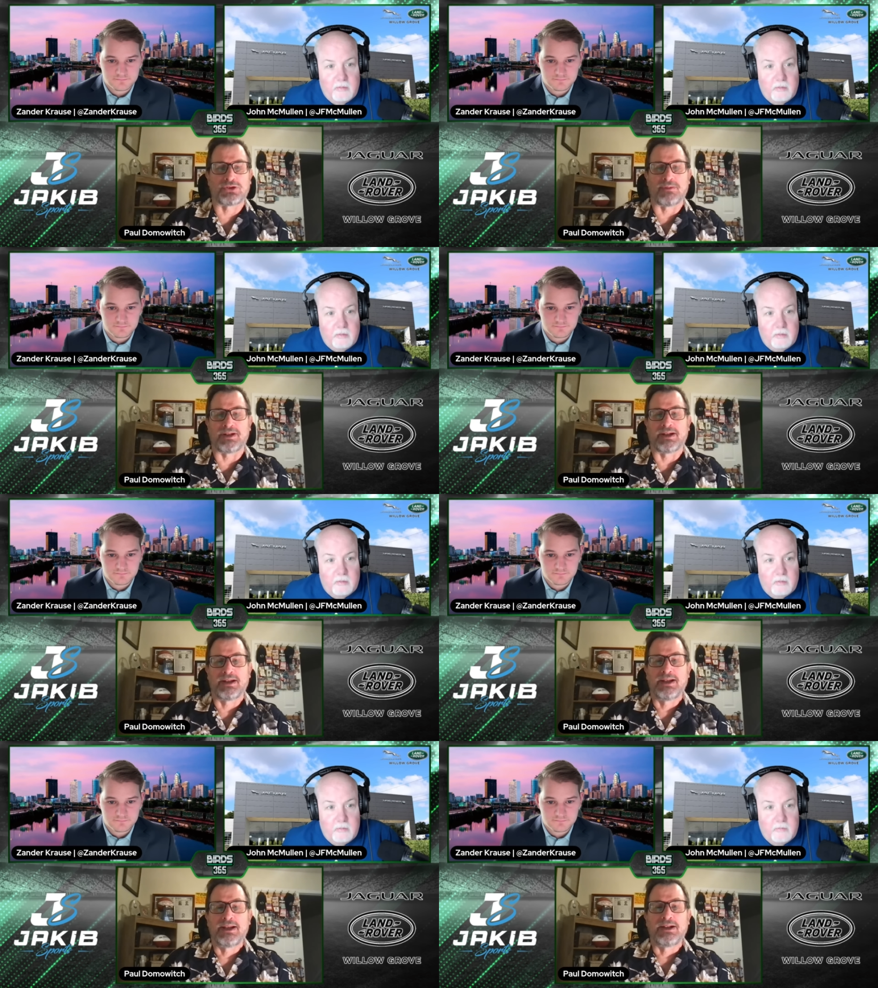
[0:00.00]
Speaker 1: I mean,
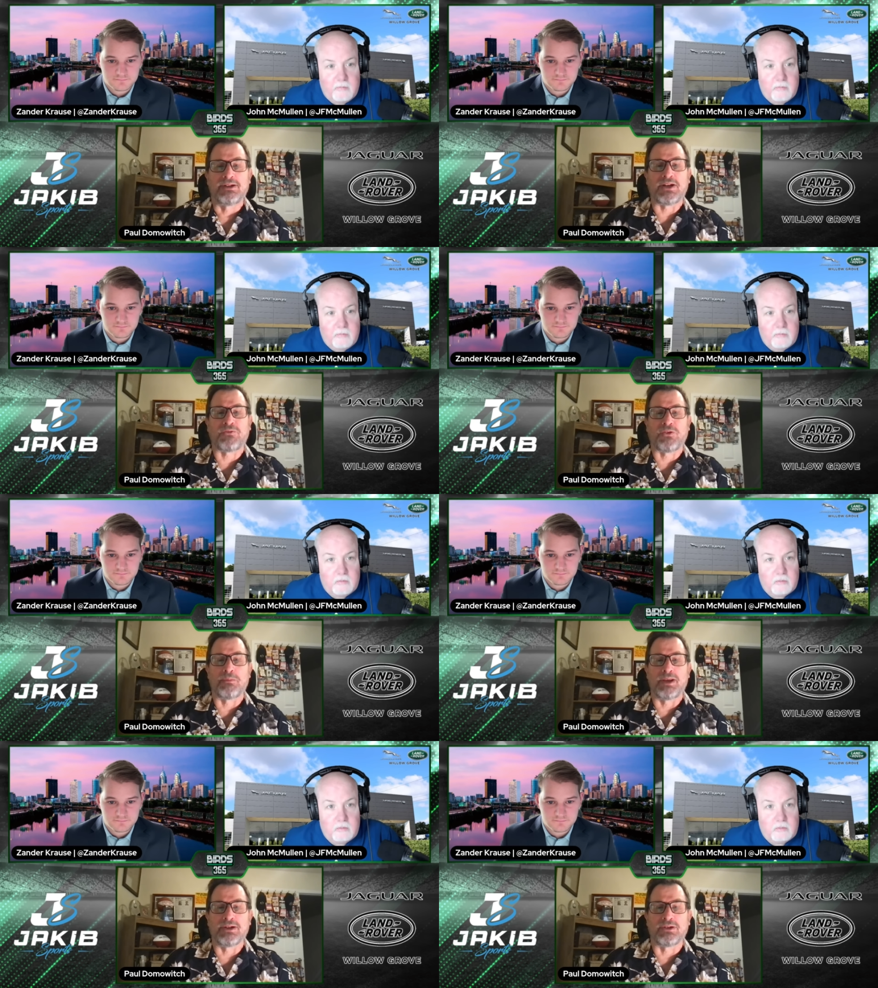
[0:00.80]
Dick
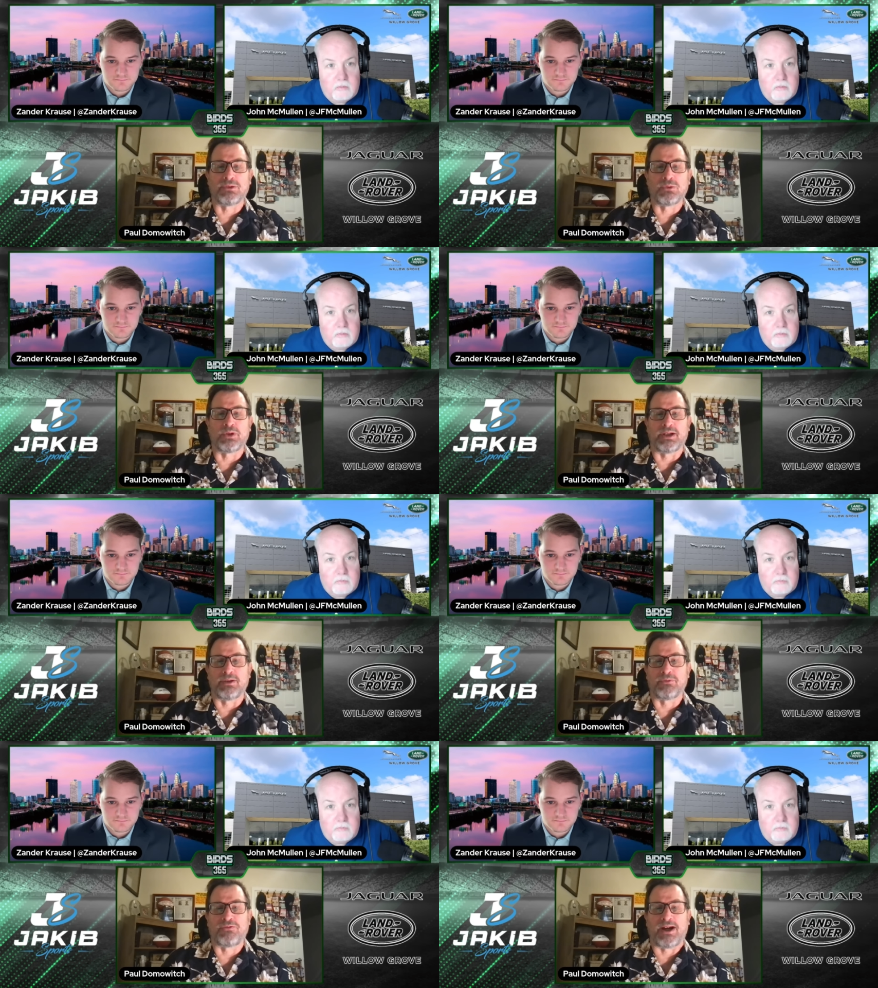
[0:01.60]
Vermeil, when
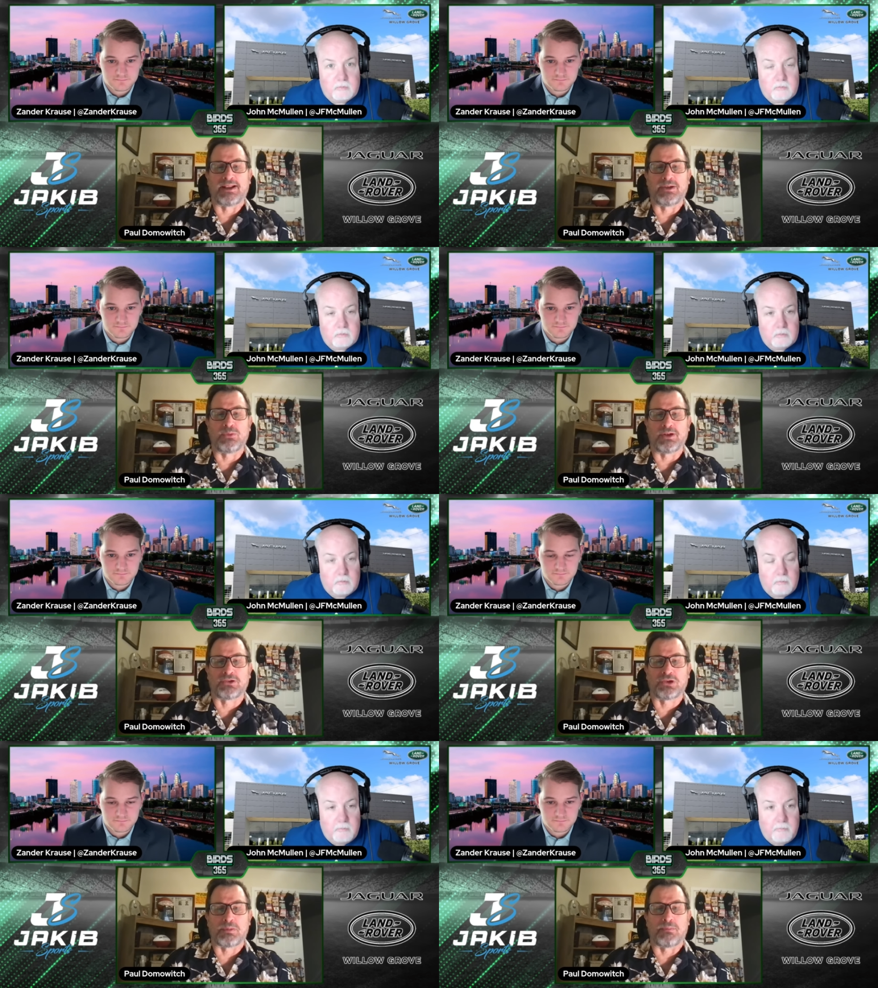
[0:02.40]
he finally won a
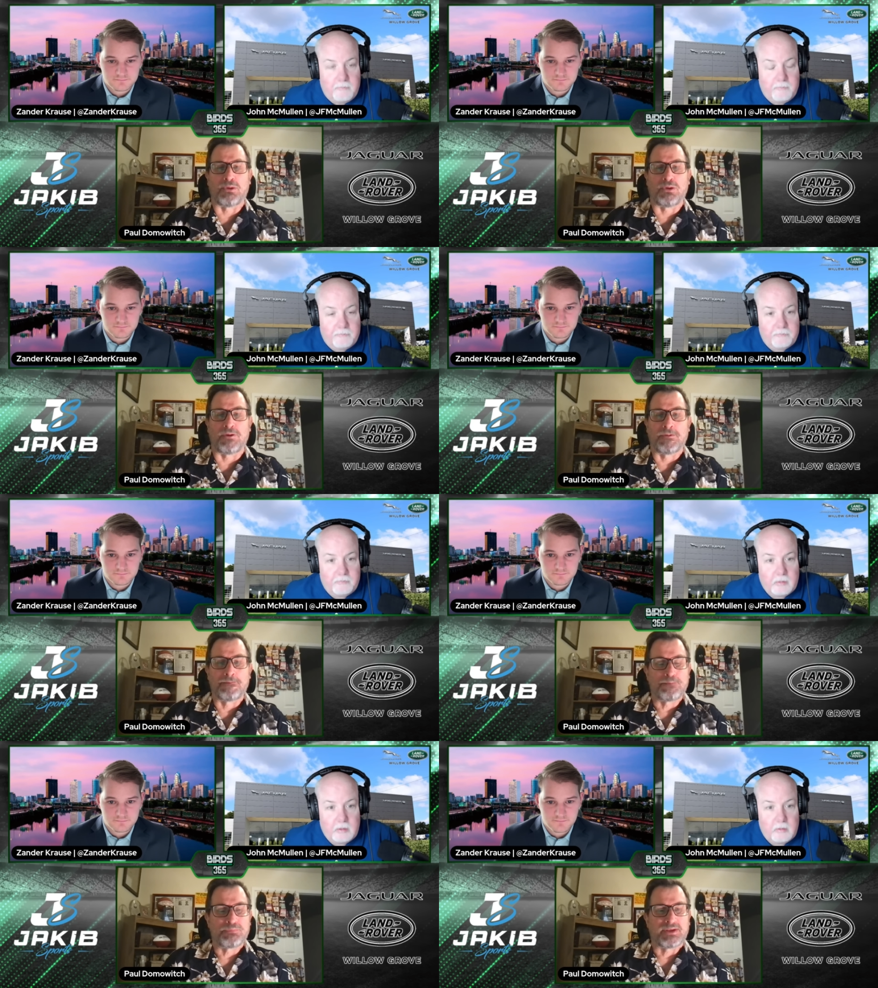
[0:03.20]
Super Bowl
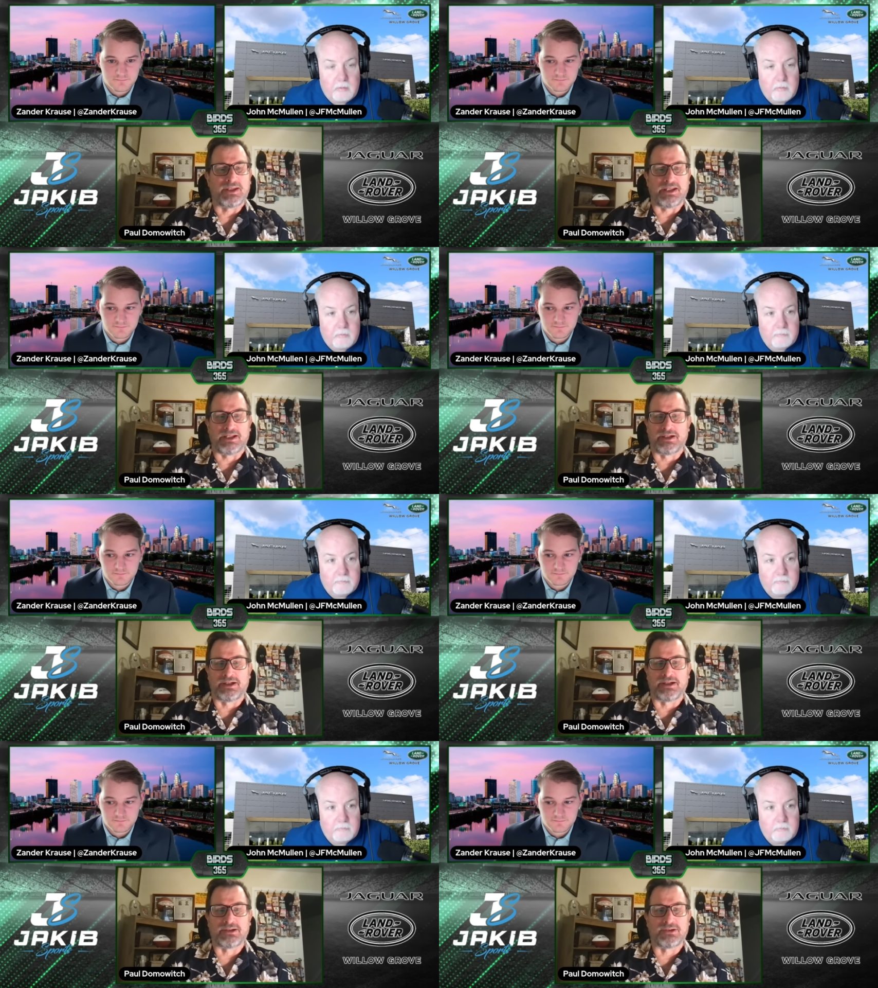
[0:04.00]

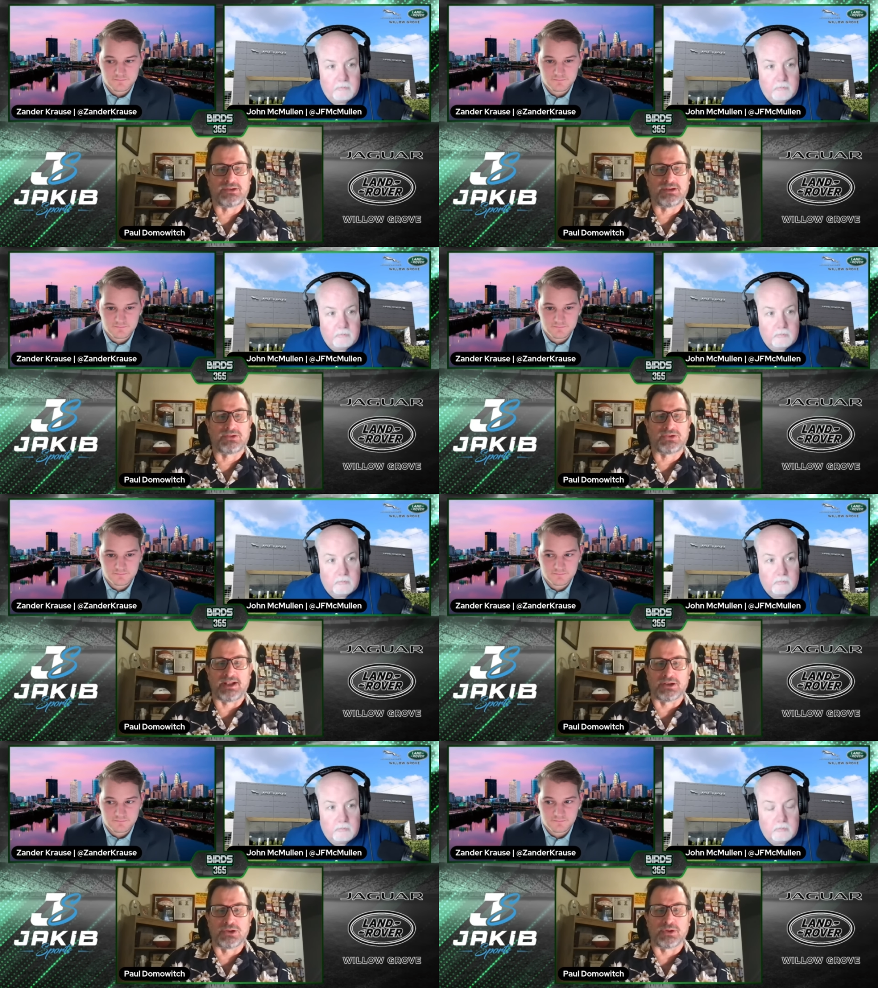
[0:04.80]
in
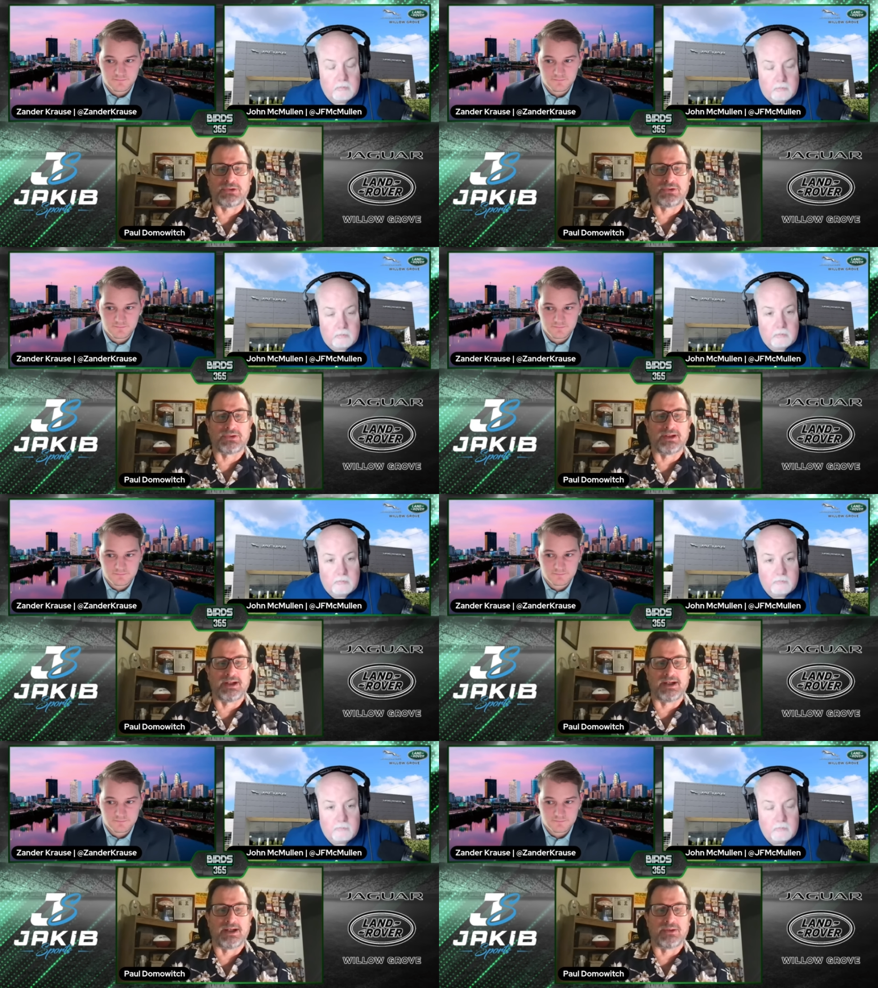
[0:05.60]
St. Louis,
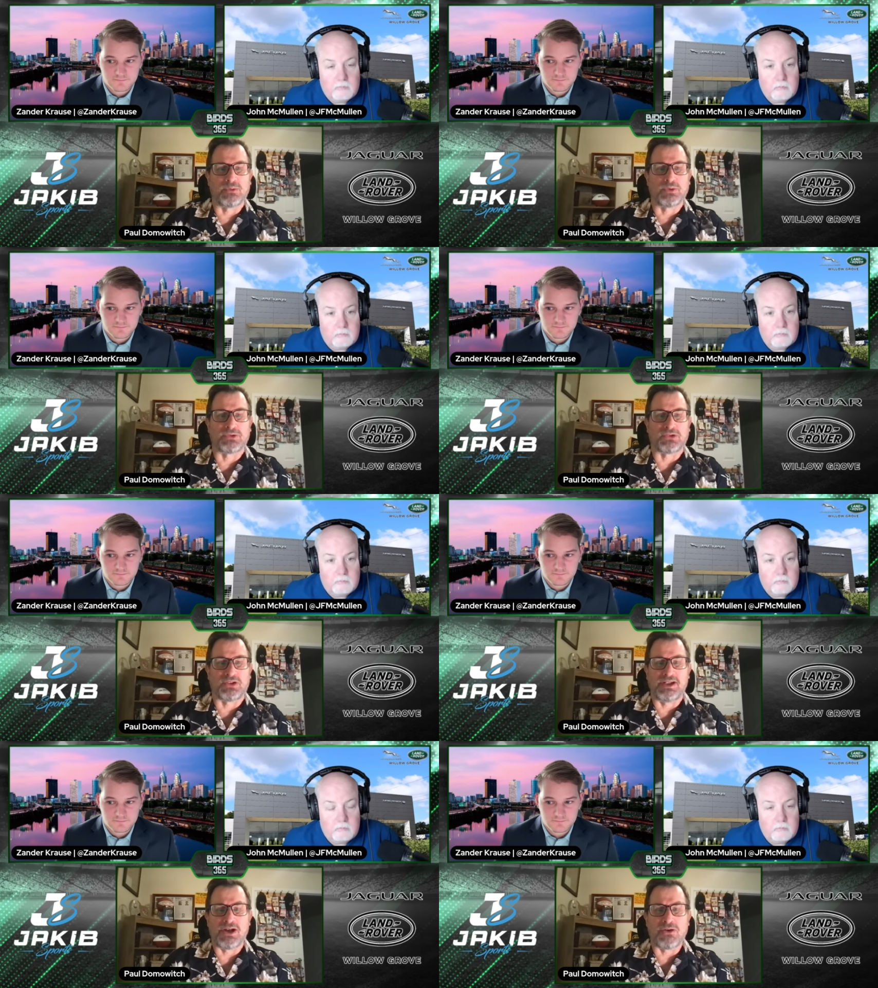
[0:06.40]
uh, was a
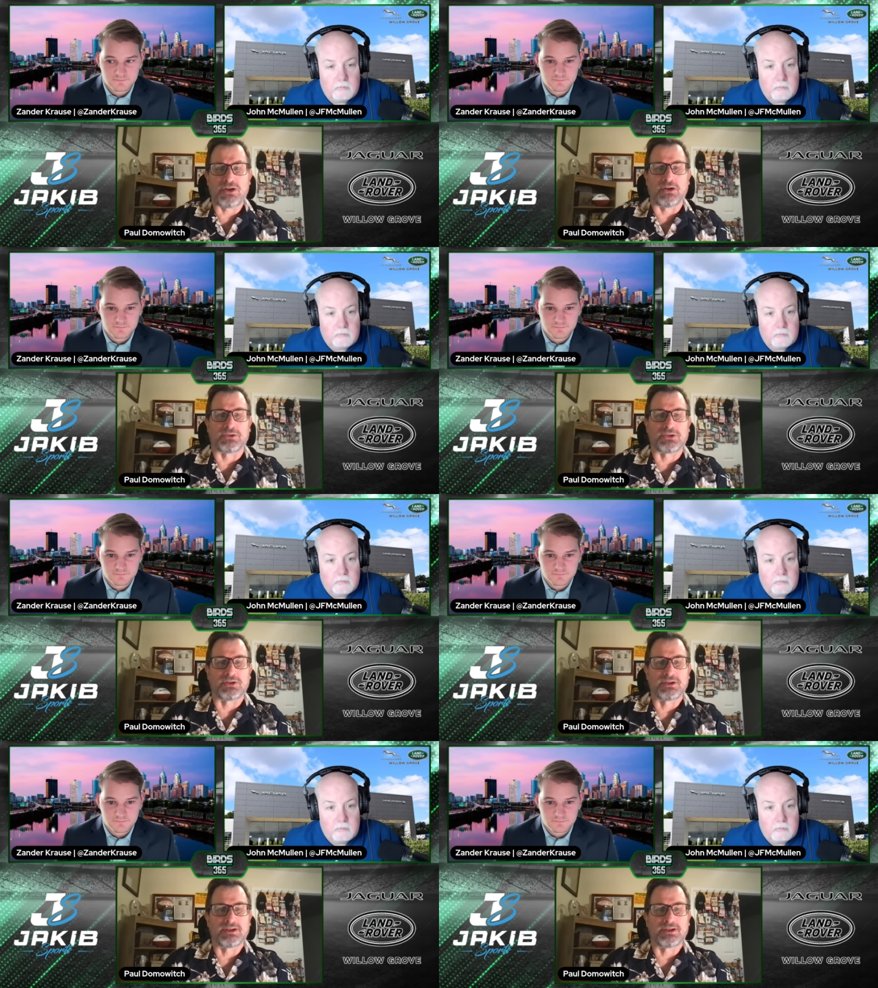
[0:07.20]
CEO coach.